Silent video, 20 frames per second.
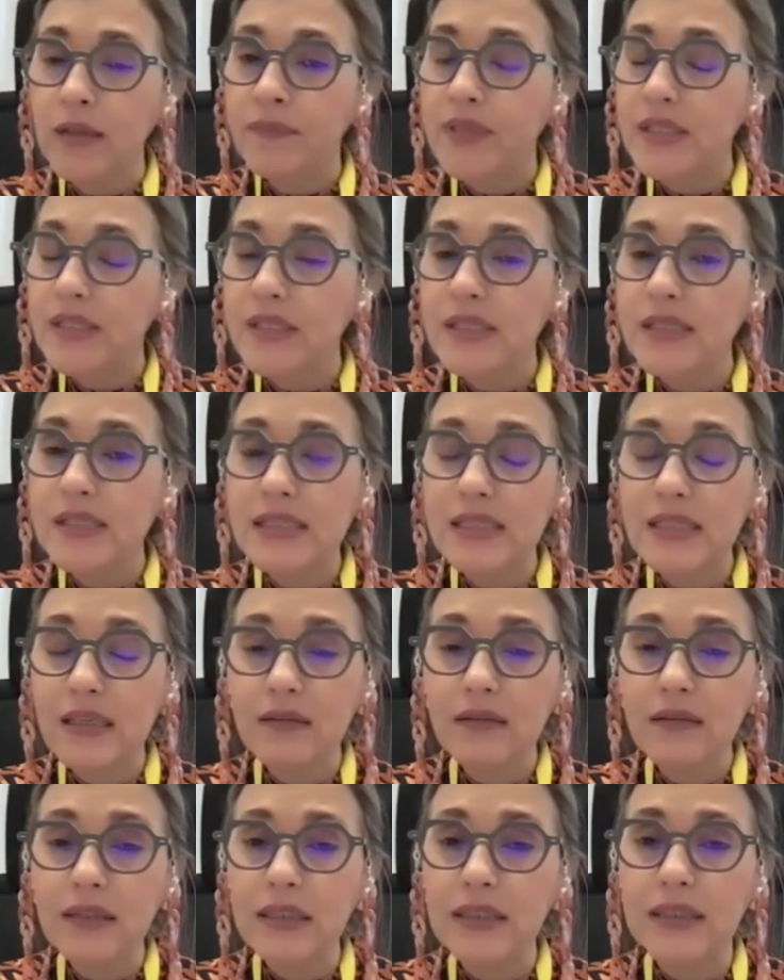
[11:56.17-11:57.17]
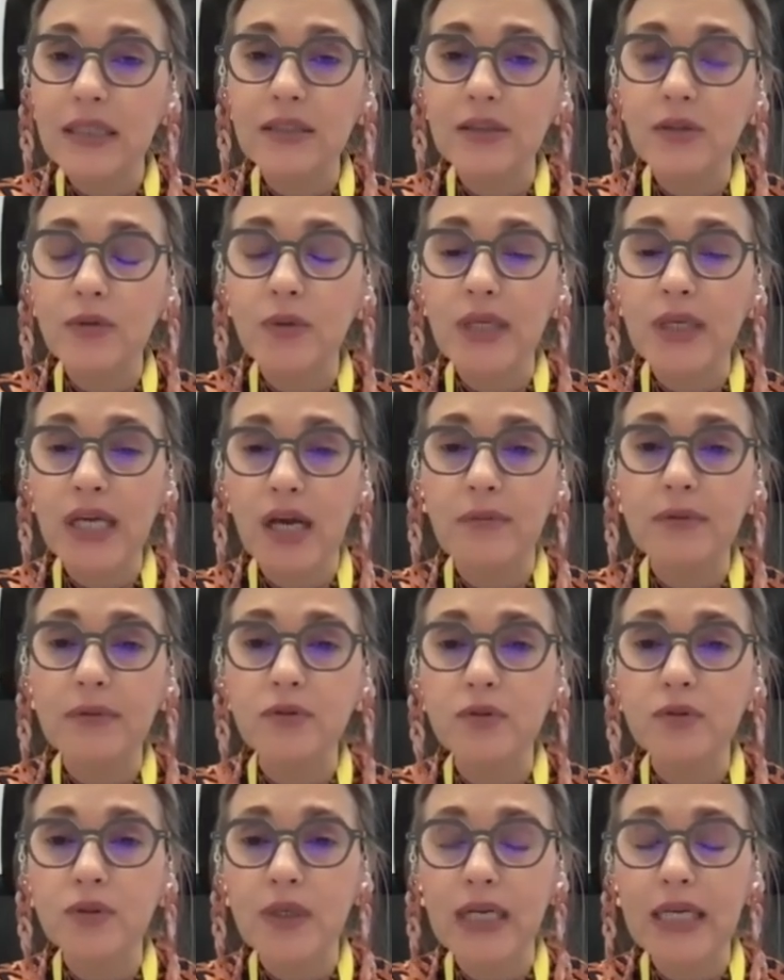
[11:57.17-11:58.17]
This is something that we have
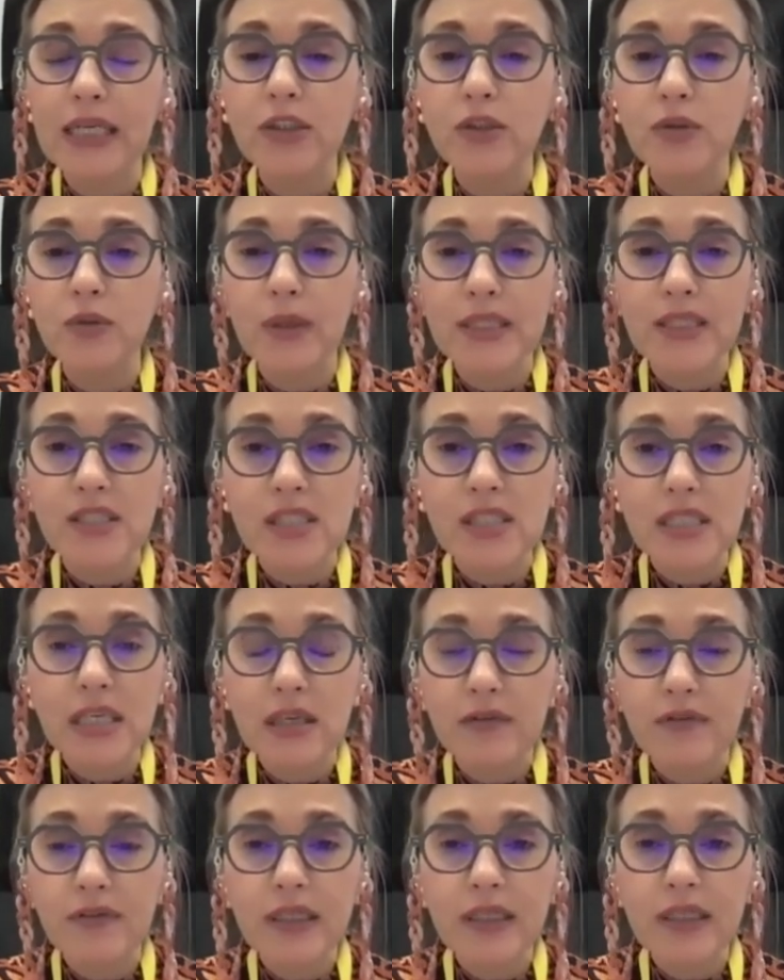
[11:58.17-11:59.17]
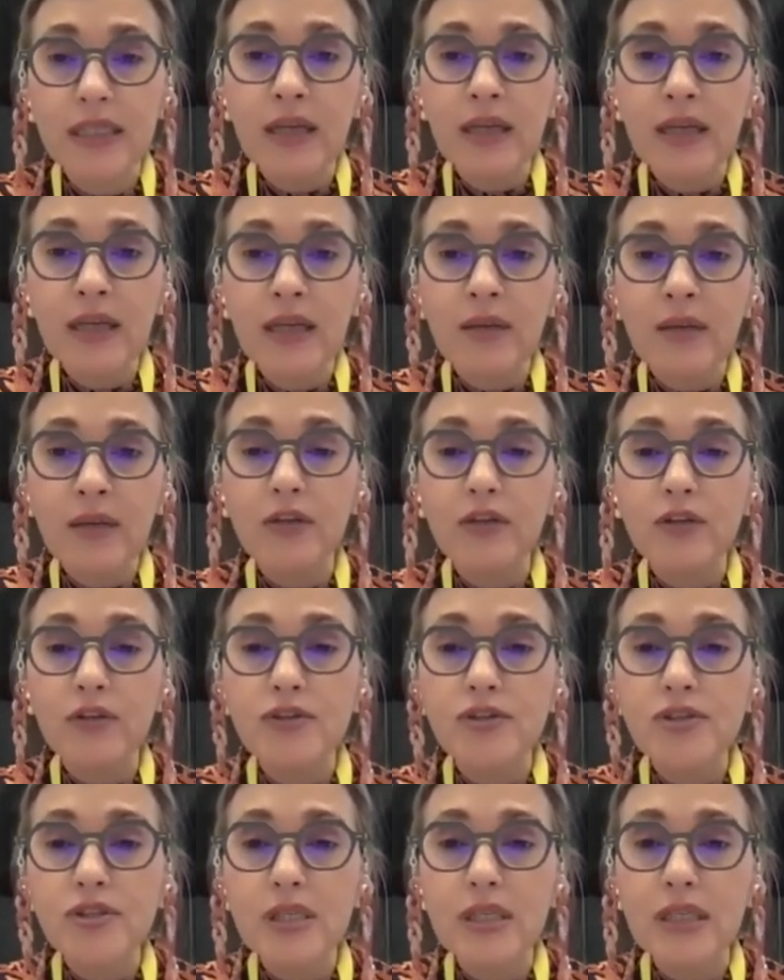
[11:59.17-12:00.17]
to try to achieve
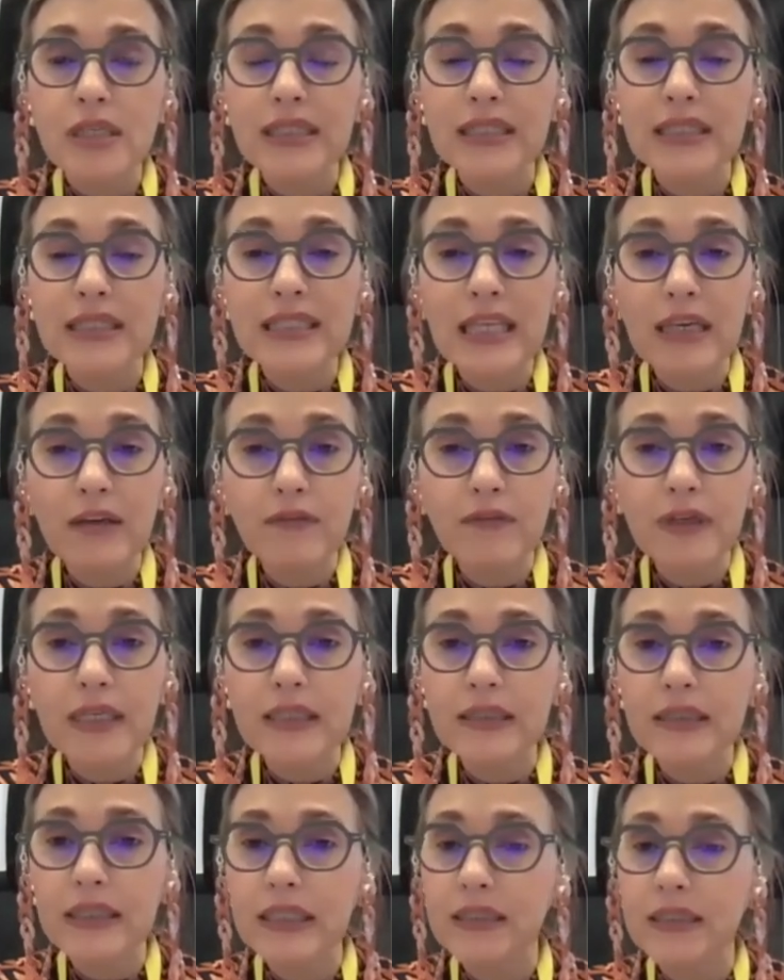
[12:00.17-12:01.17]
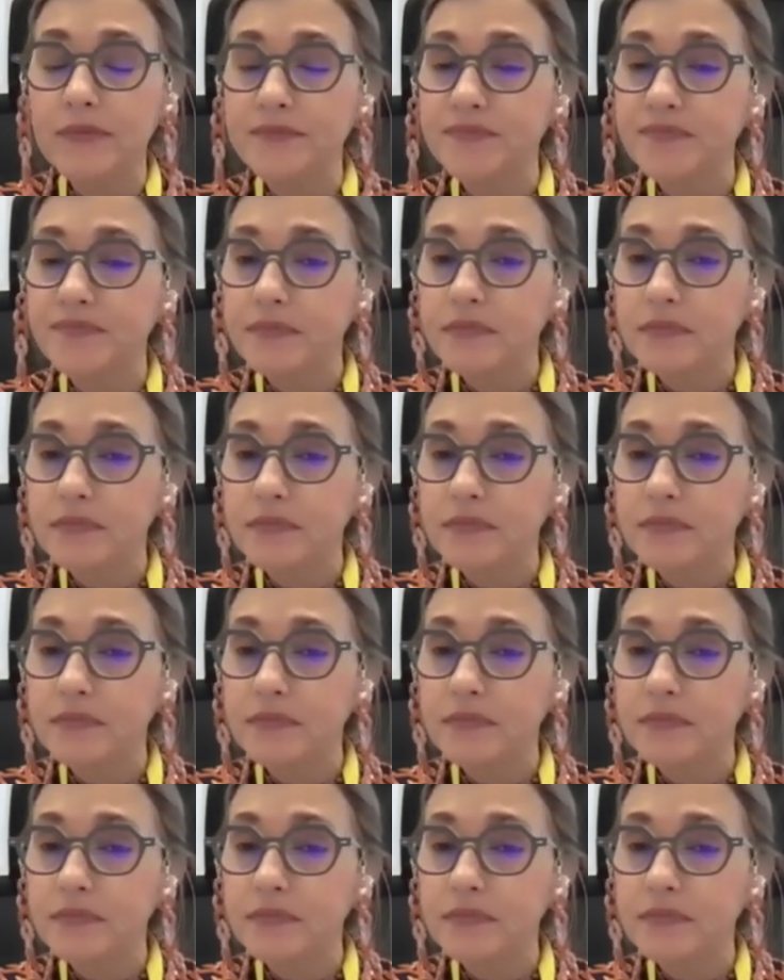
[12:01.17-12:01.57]
because definitely